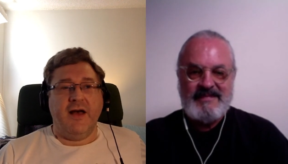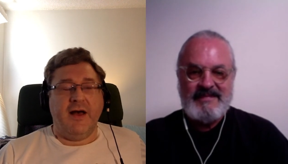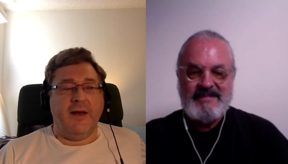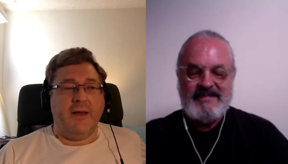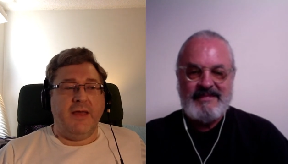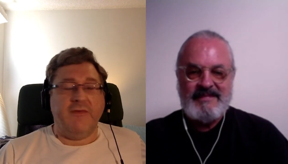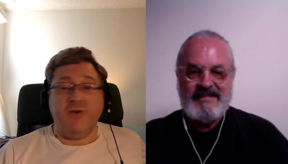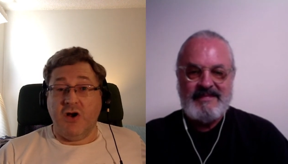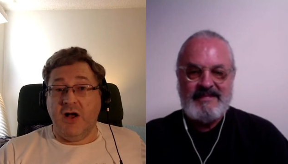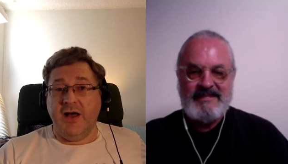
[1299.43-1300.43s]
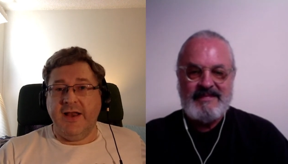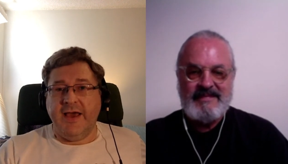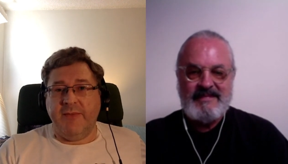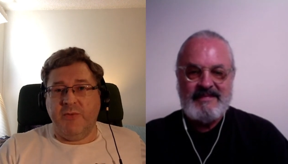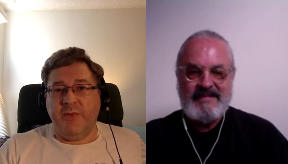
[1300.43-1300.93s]
Speaker 1: Uh, if you're on
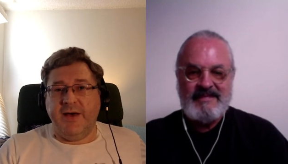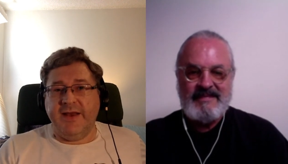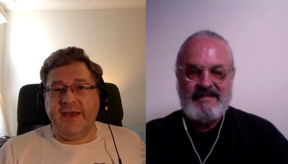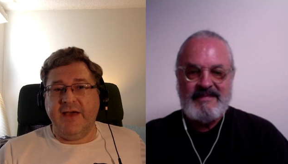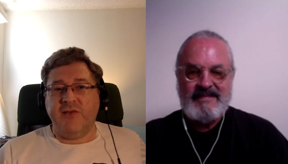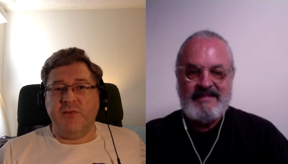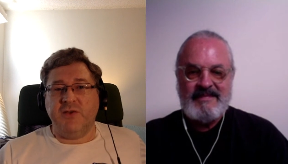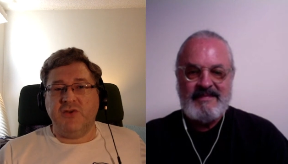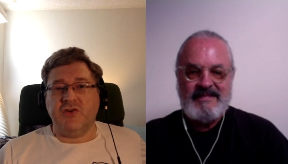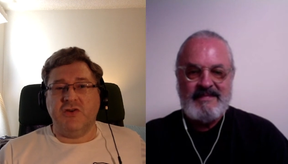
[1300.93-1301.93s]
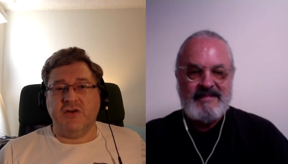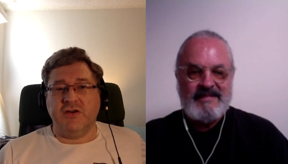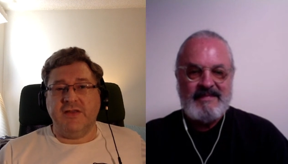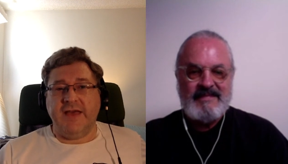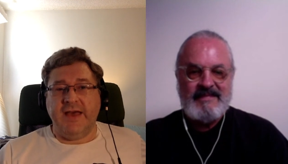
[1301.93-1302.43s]
Apple Podcasts, make
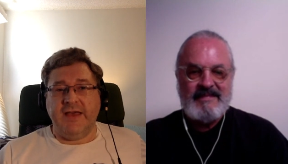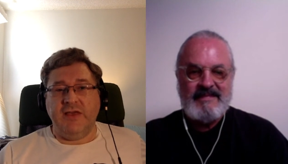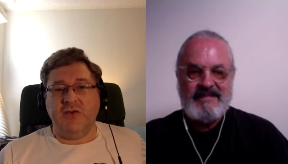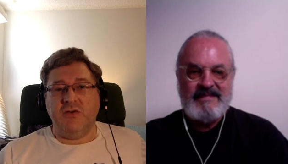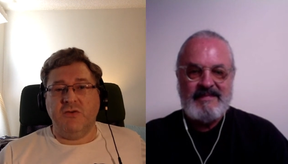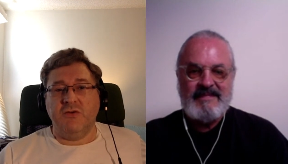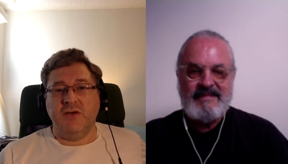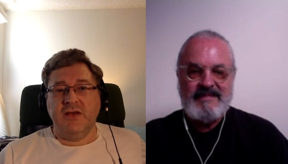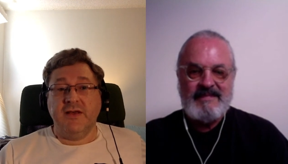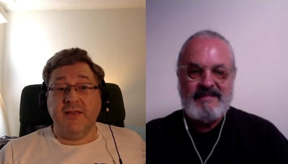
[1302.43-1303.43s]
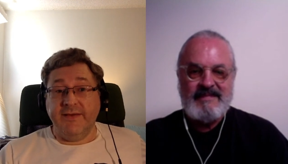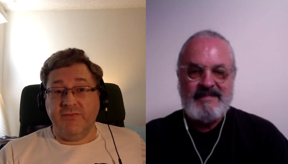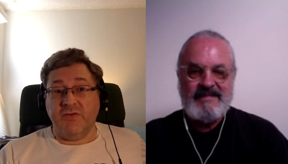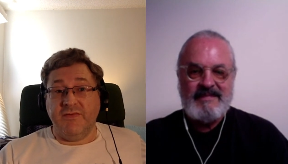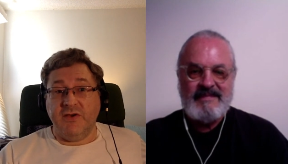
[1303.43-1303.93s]
sure that you leave
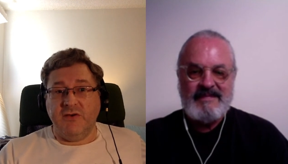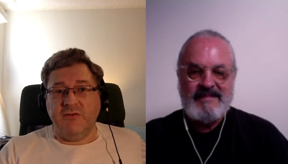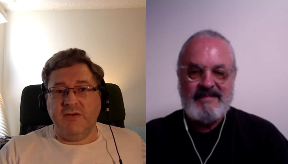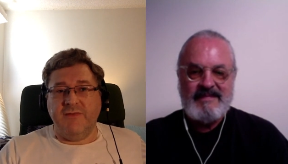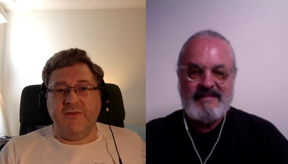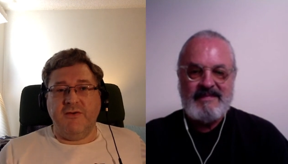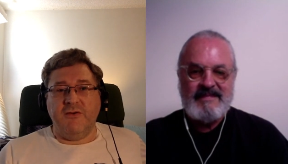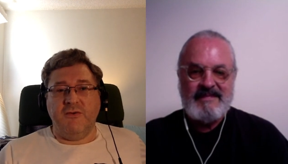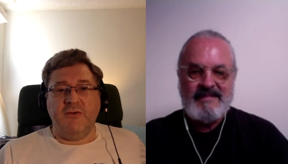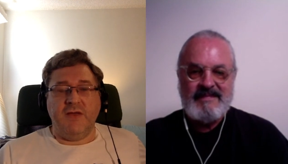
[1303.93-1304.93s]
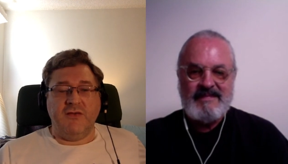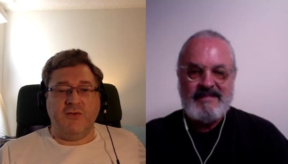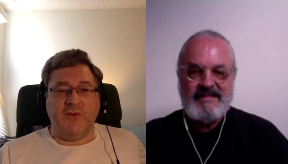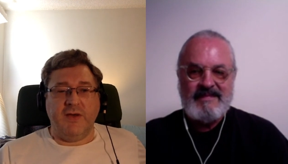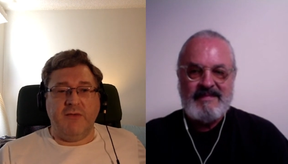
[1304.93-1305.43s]
a review if you
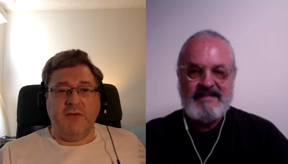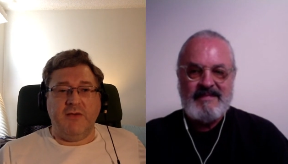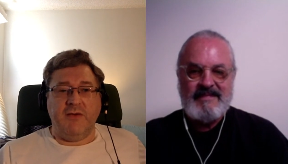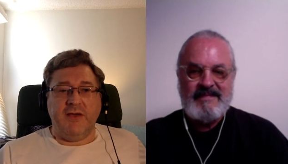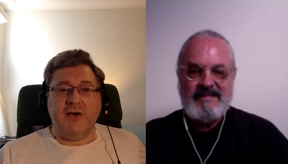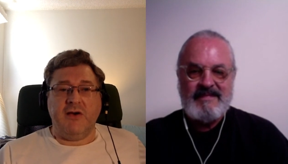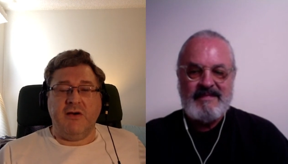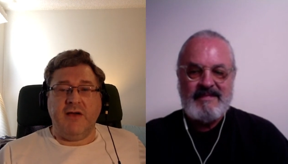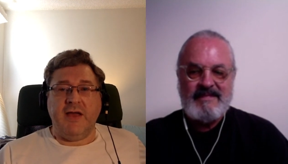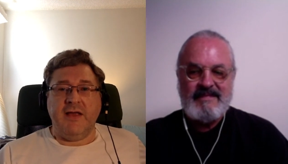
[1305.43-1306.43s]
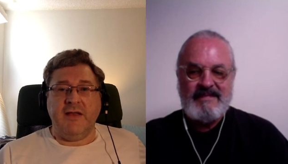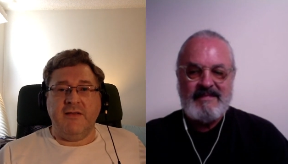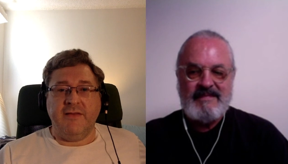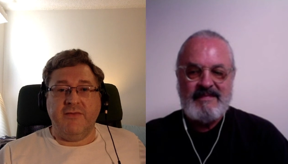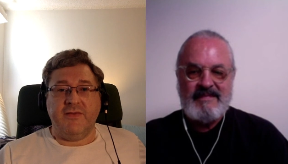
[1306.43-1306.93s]
enjoy what you hear and
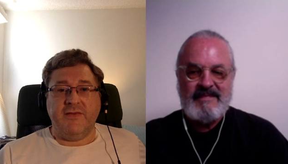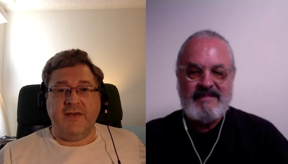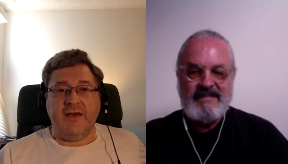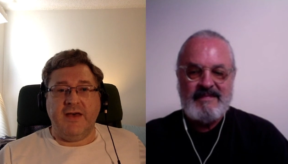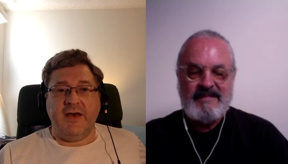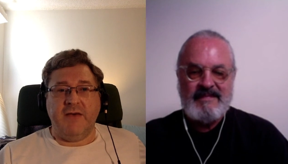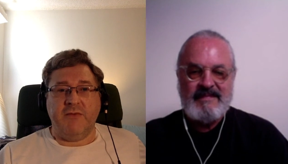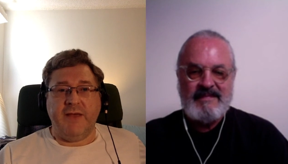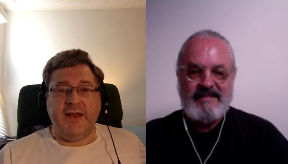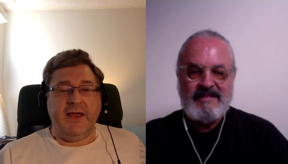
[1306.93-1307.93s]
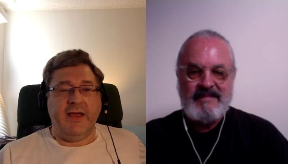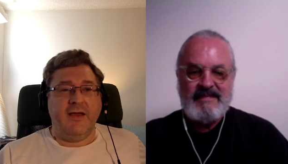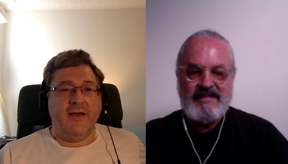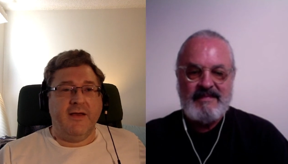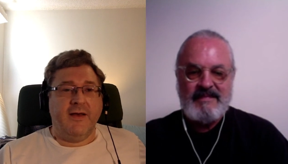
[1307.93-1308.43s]
leave us a, a rating
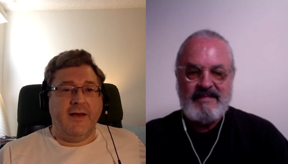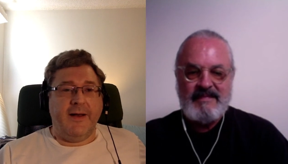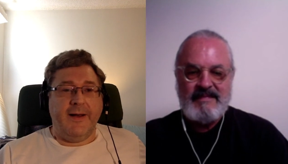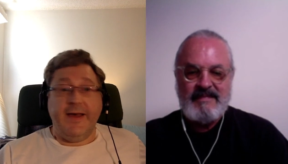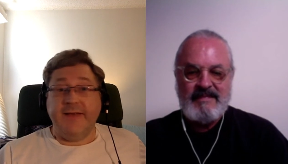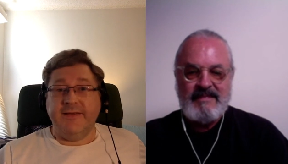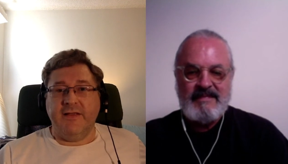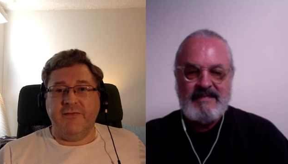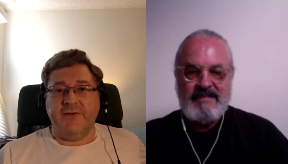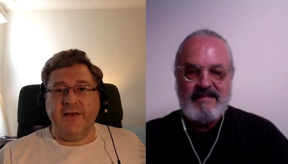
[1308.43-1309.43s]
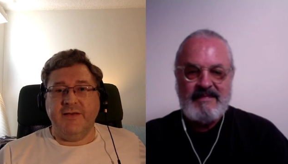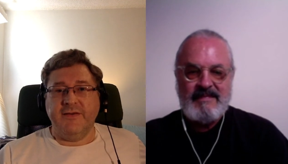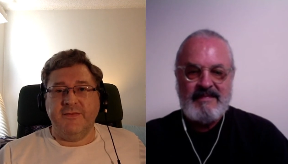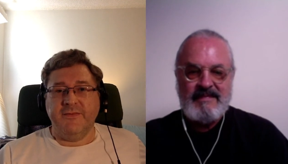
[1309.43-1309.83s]
uh, and tell a friend.